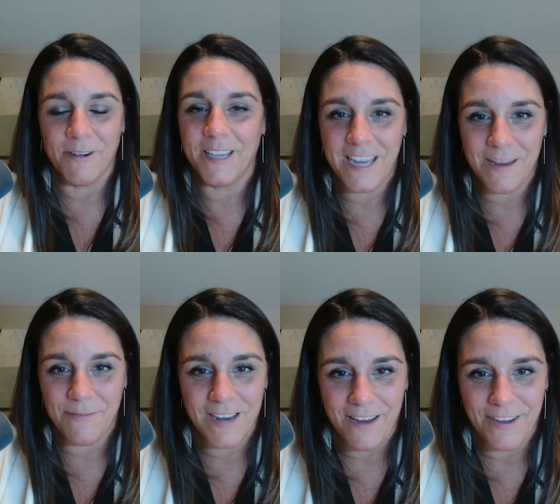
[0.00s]
really
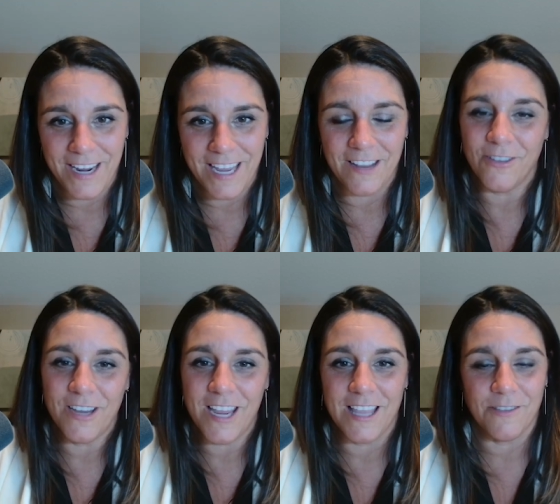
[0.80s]
keep diving in and
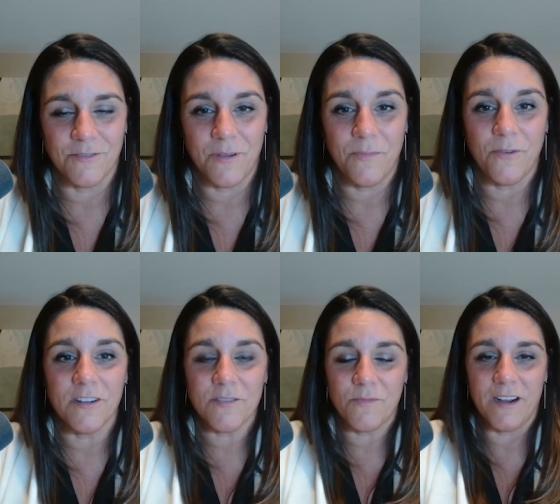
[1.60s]
looking at those
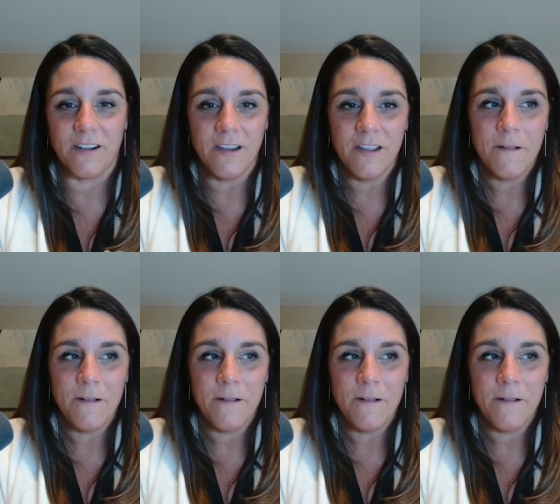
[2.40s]
reports where